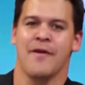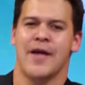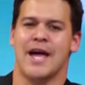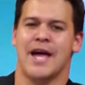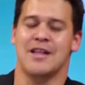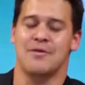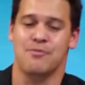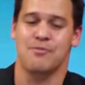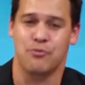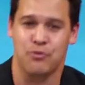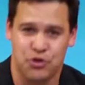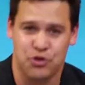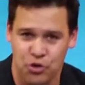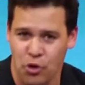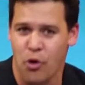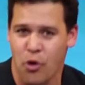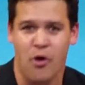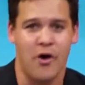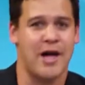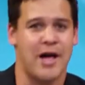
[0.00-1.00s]
in
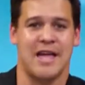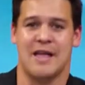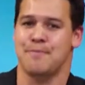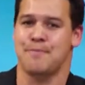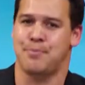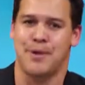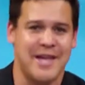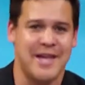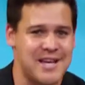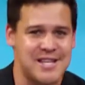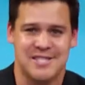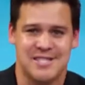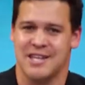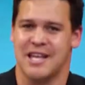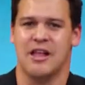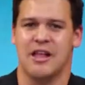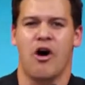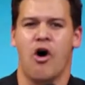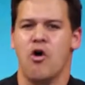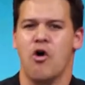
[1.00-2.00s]
joy and peace
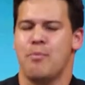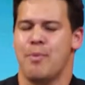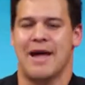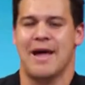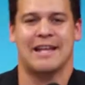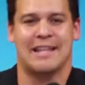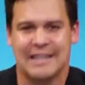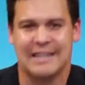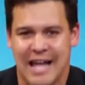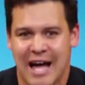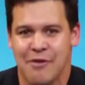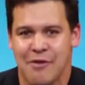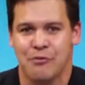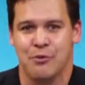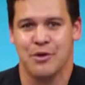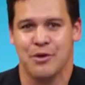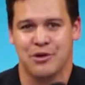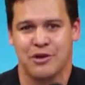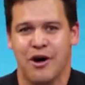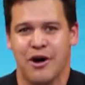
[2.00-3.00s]
and hope and love
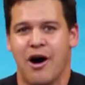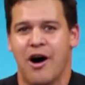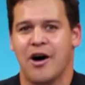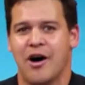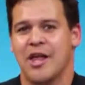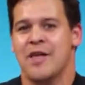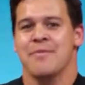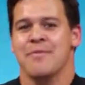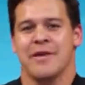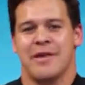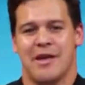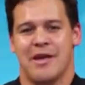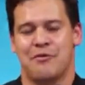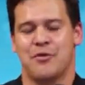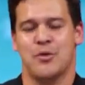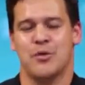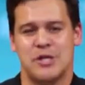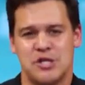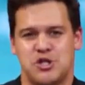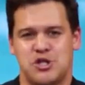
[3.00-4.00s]
with God if
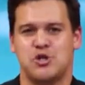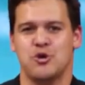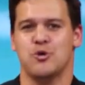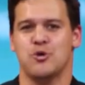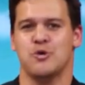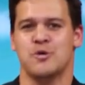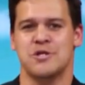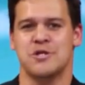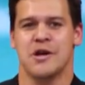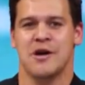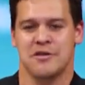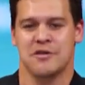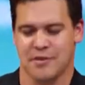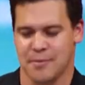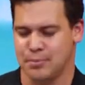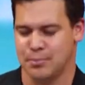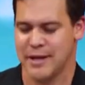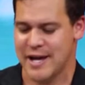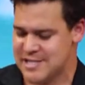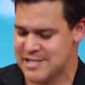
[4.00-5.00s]
we would choose to
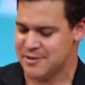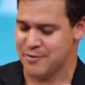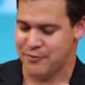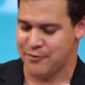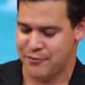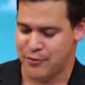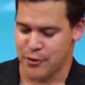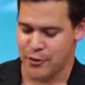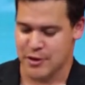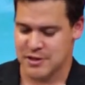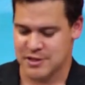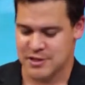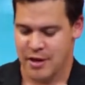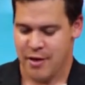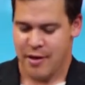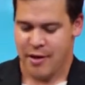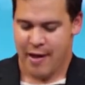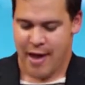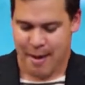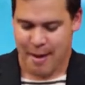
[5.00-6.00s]
place Him first
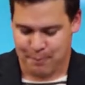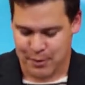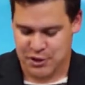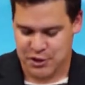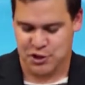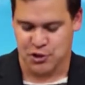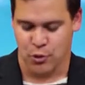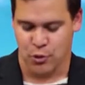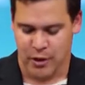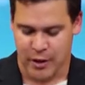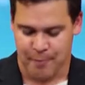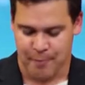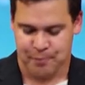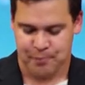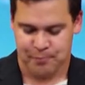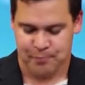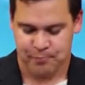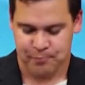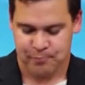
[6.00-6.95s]
and pursue Him.